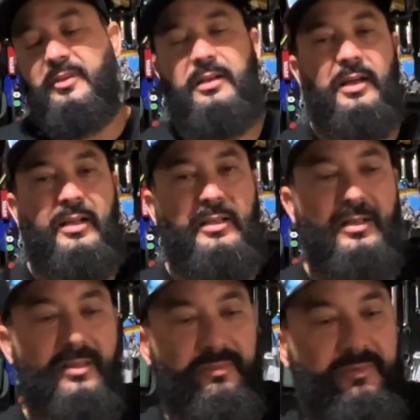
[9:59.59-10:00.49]
lining
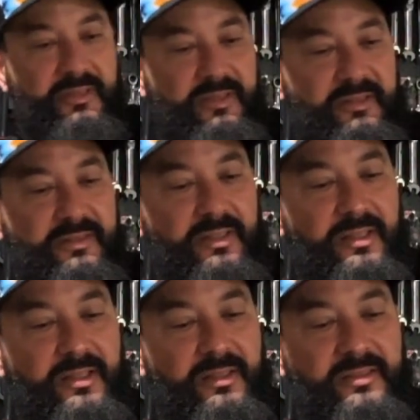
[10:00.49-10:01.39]
up these
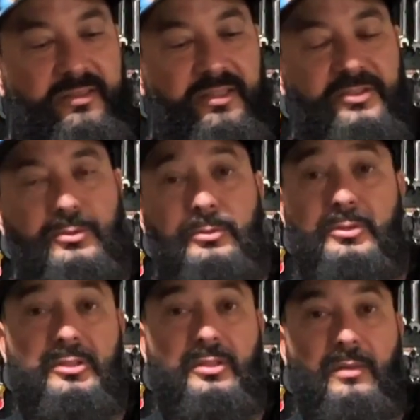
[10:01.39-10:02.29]
set screws
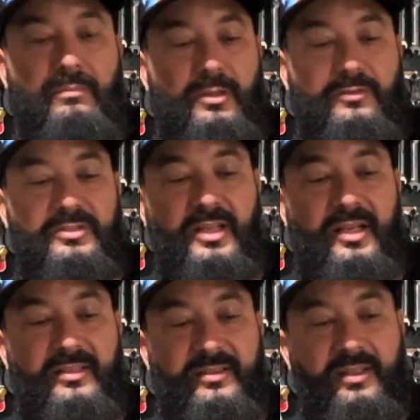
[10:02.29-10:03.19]
here on both
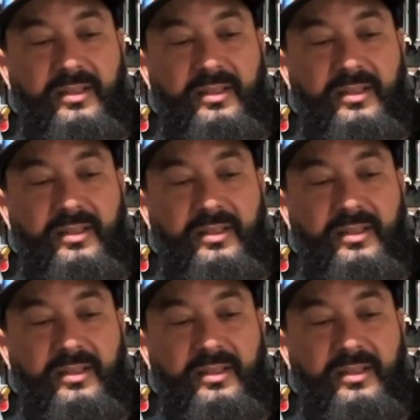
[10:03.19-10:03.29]
sides.